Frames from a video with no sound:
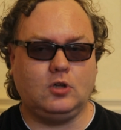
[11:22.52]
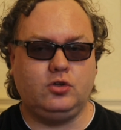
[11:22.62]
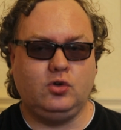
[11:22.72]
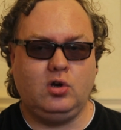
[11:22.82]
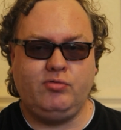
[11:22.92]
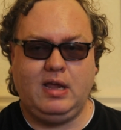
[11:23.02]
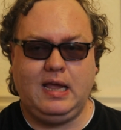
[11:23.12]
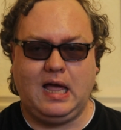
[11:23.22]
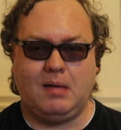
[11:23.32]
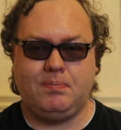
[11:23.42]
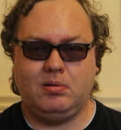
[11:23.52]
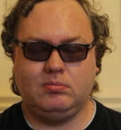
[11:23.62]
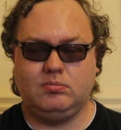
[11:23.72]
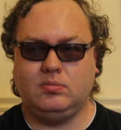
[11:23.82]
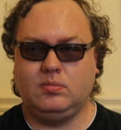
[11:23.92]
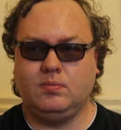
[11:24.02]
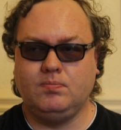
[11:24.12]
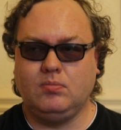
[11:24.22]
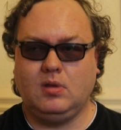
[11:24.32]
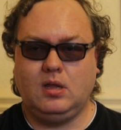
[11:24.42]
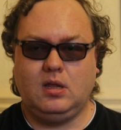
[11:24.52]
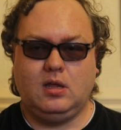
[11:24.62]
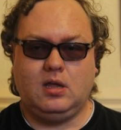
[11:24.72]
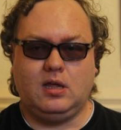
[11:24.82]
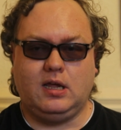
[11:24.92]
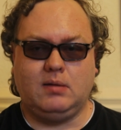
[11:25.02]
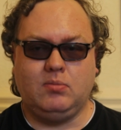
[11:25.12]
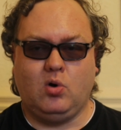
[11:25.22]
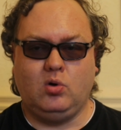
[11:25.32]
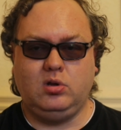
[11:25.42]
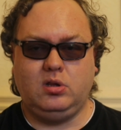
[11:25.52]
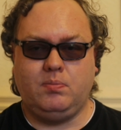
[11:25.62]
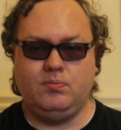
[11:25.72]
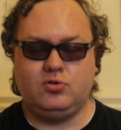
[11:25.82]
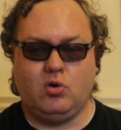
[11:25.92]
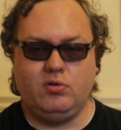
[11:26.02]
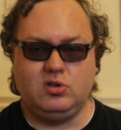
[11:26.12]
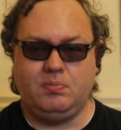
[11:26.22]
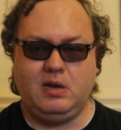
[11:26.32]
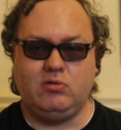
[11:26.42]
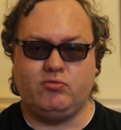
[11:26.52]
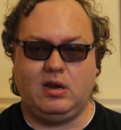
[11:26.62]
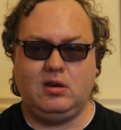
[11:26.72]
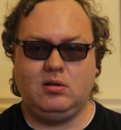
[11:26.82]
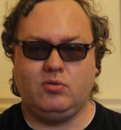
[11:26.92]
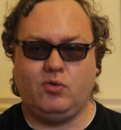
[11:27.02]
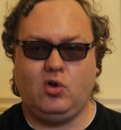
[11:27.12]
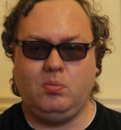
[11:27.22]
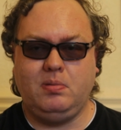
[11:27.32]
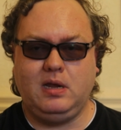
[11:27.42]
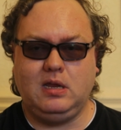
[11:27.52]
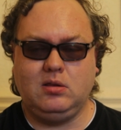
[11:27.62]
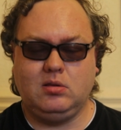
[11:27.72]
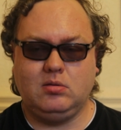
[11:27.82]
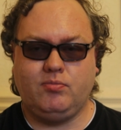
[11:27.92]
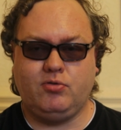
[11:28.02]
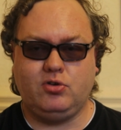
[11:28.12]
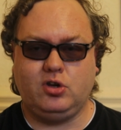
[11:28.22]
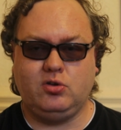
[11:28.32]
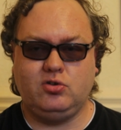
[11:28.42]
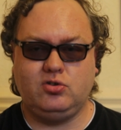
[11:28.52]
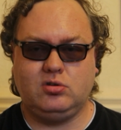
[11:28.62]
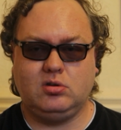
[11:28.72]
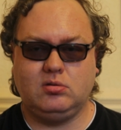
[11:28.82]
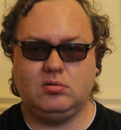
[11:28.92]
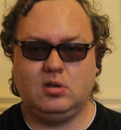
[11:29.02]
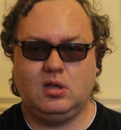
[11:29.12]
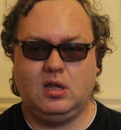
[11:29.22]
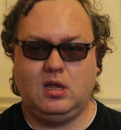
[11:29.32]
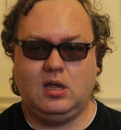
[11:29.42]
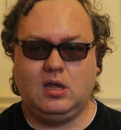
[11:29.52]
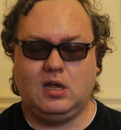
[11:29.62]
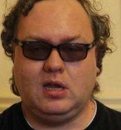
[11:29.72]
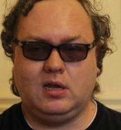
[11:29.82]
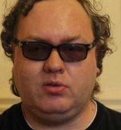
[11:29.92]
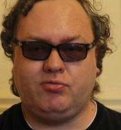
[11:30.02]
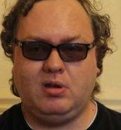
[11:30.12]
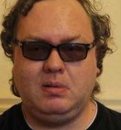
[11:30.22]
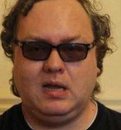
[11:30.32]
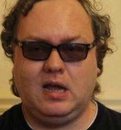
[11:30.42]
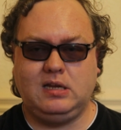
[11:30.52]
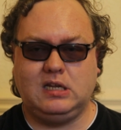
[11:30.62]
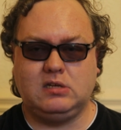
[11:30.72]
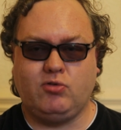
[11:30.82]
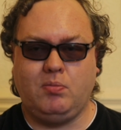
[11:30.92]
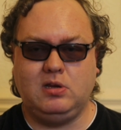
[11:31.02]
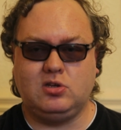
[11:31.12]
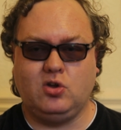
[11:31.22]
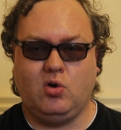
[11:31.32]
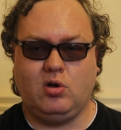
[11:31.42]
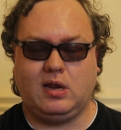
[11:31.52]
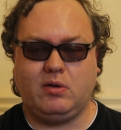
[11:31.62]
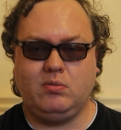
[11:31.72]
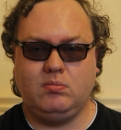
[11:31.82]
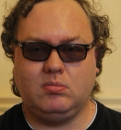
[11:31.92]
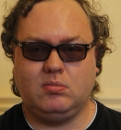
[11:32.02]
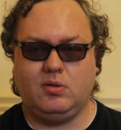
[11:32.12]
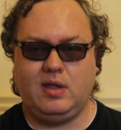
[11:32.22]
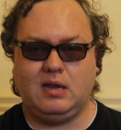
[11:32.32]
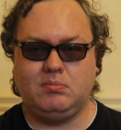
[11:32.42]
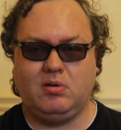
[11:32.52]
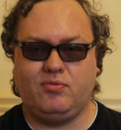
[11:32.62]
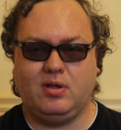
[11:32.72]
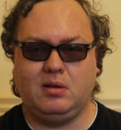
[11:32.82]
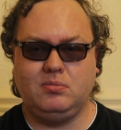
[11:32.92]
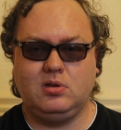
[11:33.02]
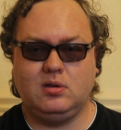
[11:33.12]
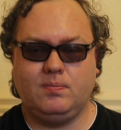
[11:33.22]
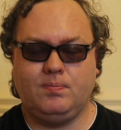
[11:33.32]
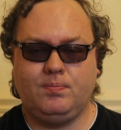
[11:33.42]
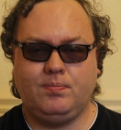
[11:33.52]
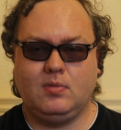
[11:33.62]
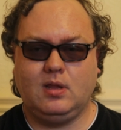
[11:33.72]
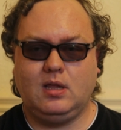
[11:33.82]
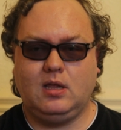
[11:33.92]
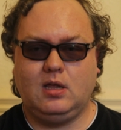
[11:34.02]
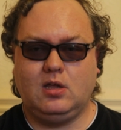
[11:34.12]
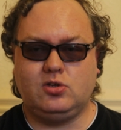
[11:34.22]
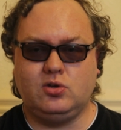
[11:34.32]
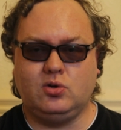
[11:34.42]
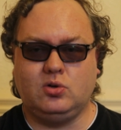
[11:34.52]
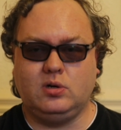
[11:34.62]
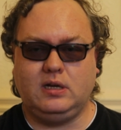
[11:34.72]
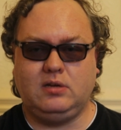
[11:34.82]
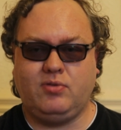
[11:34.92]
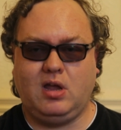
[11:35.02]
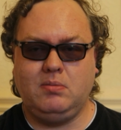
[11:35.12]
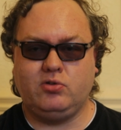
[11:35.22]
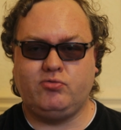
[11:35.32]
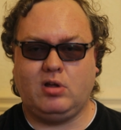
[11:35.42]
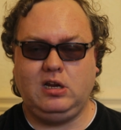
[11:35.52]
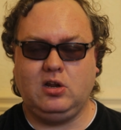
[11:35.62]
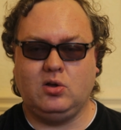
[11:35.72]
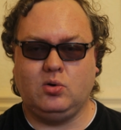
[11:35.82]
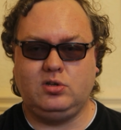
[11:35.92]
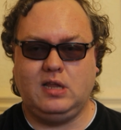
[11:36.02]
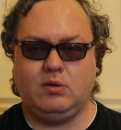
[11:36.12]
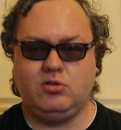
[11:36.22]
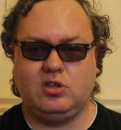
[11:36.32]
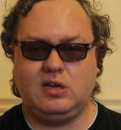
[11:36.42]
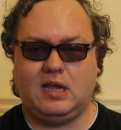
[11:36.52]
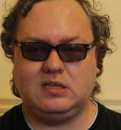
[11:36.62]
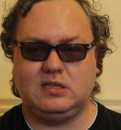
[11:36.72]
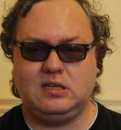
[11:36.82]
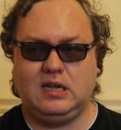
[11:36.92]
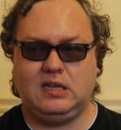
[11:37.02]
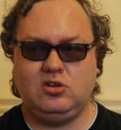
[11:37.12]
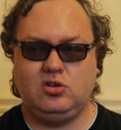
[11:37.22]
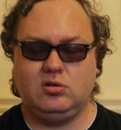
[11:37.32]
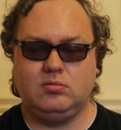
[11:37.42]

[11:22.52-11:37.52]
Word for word: So, to recap, uh, all the stories are being written, they're all being produced framing ideas are all being sorted out and they can be filmed. So it's very much ready to go now to the next stage.